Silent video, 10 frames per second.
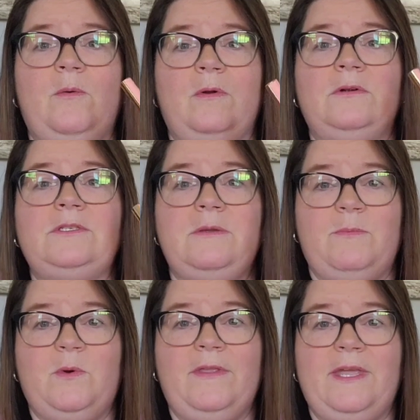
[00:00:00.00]
go order some
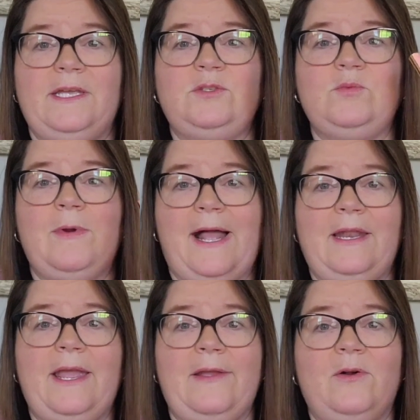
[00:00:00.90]
more of this right
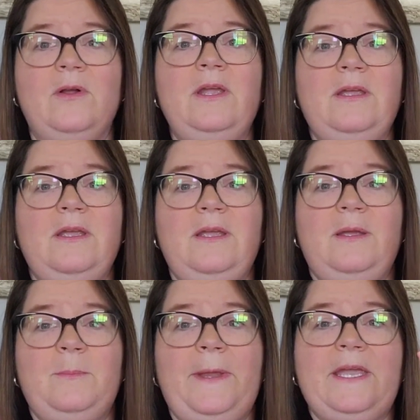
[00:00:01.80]
now
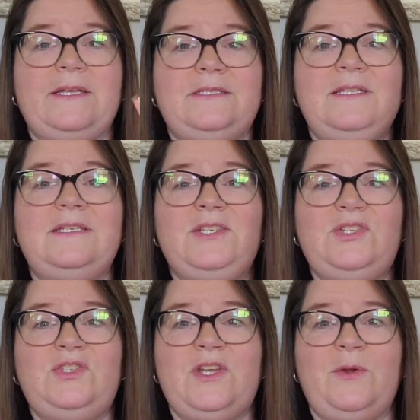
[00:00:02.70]
because this is
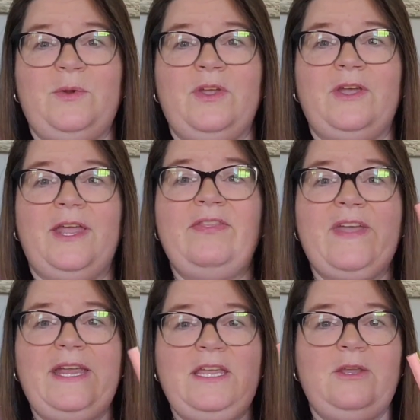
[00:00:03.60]
so good.
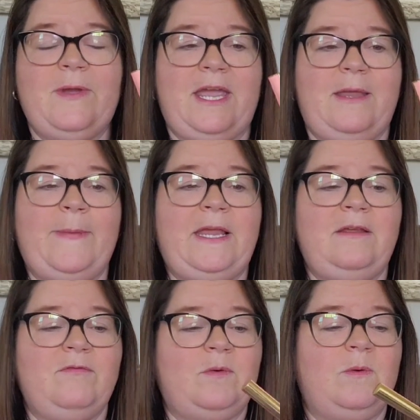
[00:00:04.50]
Thank you,
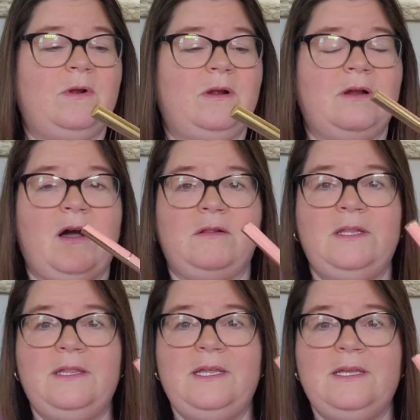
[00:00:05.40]
Amy, for
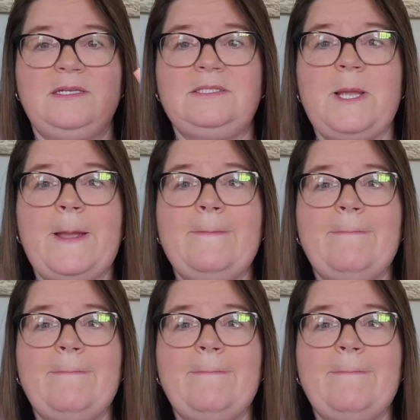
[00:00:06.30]
hauling this.